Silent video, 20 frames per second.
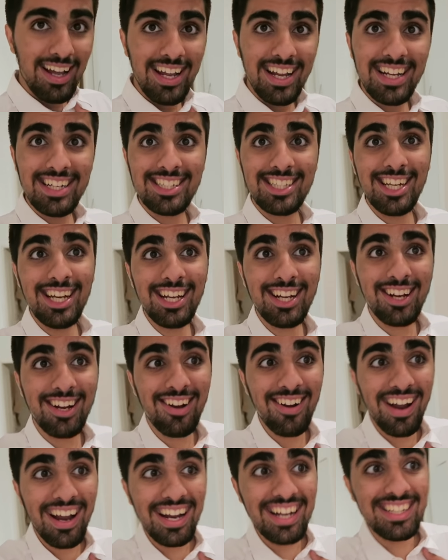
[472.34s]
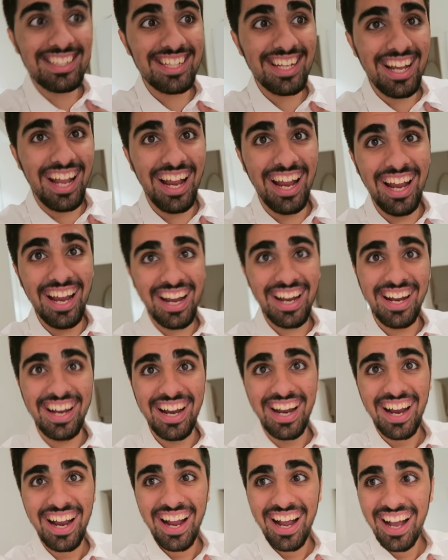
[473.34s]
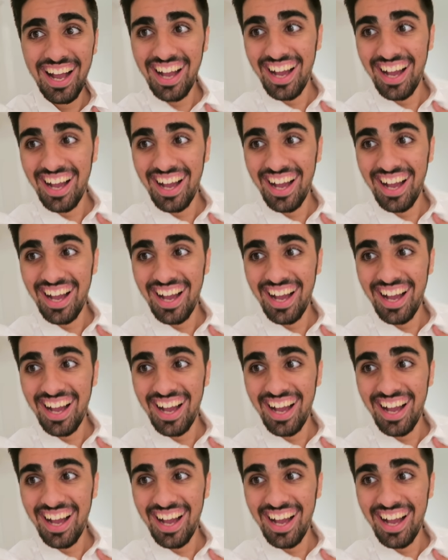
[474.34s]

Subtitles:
Is she crazy?